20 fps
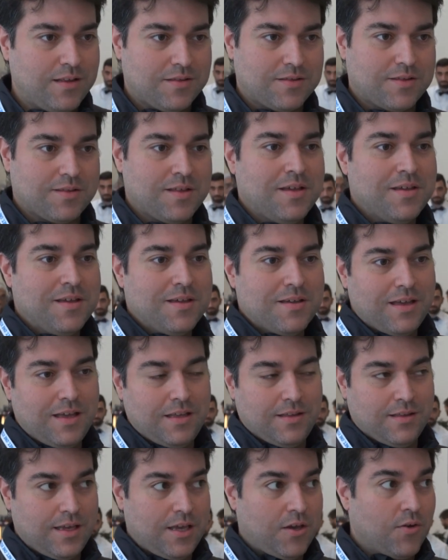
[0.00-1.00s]
It's
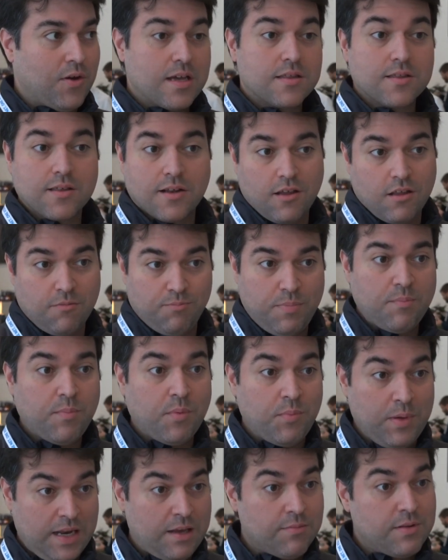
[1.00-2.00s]
in the US, a lot of
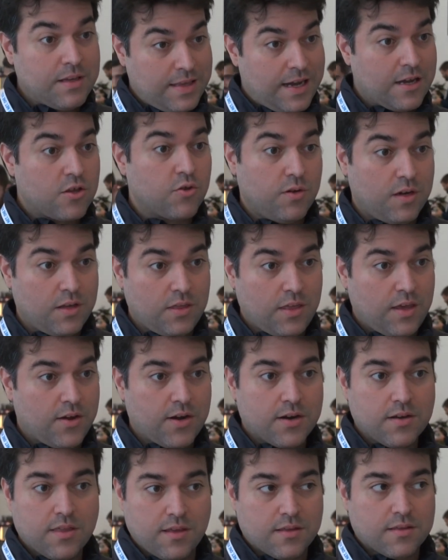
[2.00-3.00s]
people believe that actually the
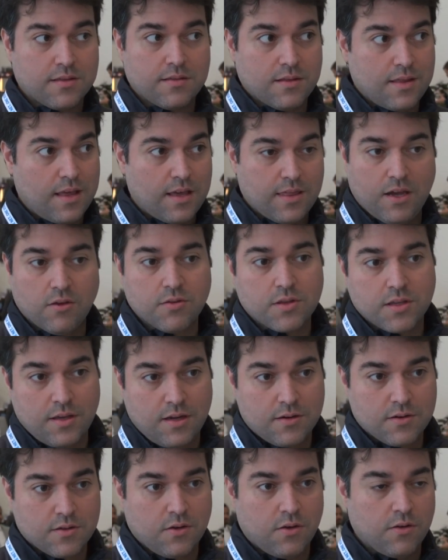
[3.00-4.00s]
Earth is a thousand
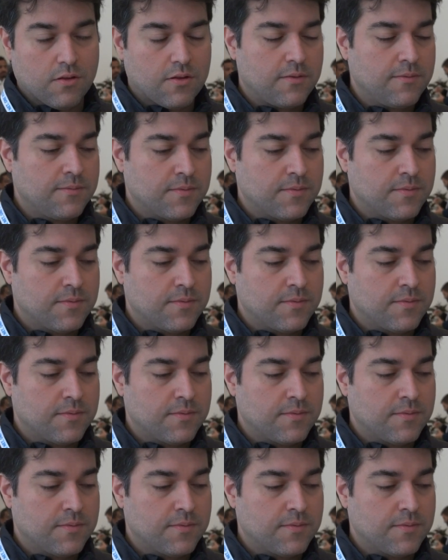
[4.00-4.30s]
years old,